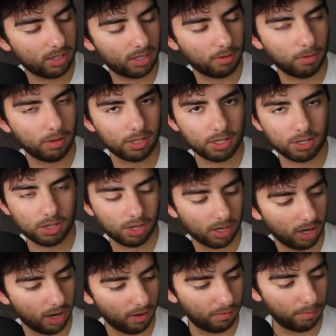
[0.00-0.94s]
Well, I just turned
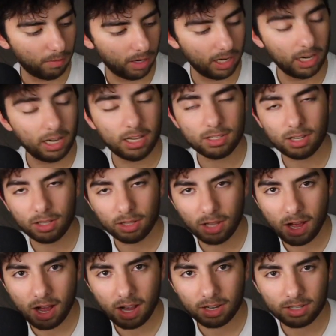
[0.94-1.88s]
it off, but it is
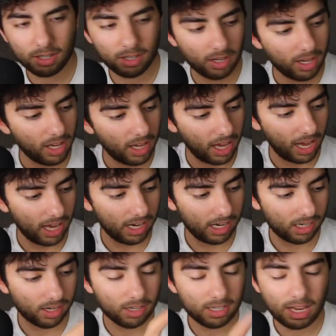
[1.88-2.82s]
unlocked and
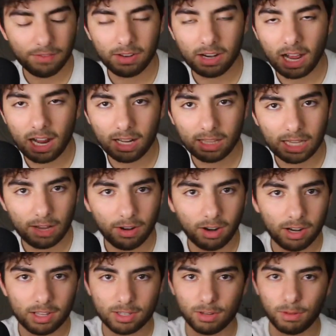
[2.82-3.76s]
it does have an iCloud
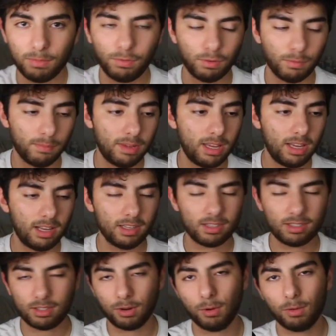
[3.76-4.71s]
on it. So for me,
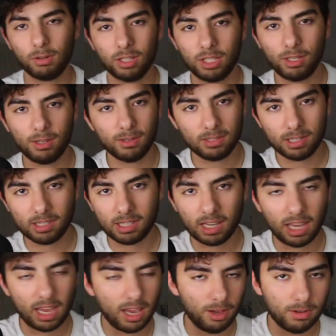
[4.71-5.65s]
it's totally useless. I
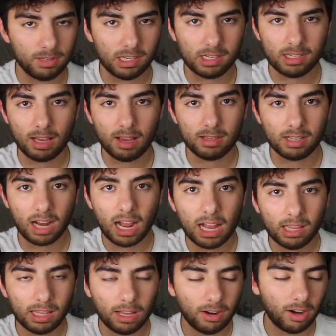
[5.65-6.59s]
can't use it because it has an
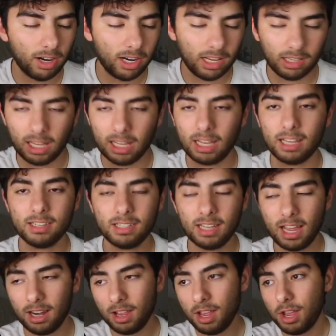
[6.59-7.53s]
iCloud on it. Like I
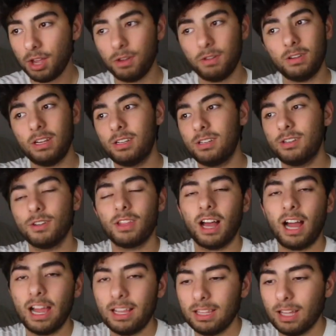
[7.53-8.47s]
said, you need to know the
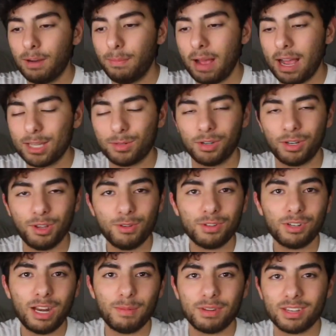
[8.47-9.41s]
iCloud password and
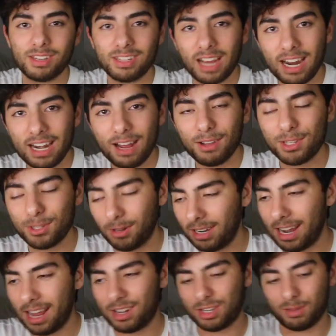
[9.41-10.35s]
username to sign out so it
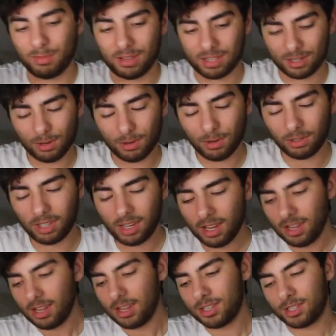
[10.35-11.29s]
can actually be sold.
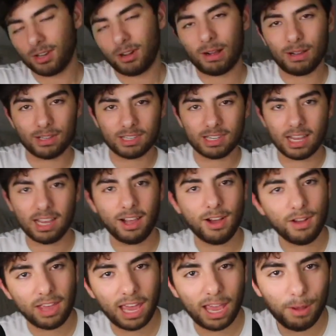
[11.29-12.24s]
So I was like,
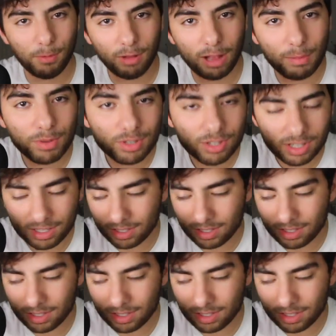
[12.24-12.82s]
okay, well, I'm just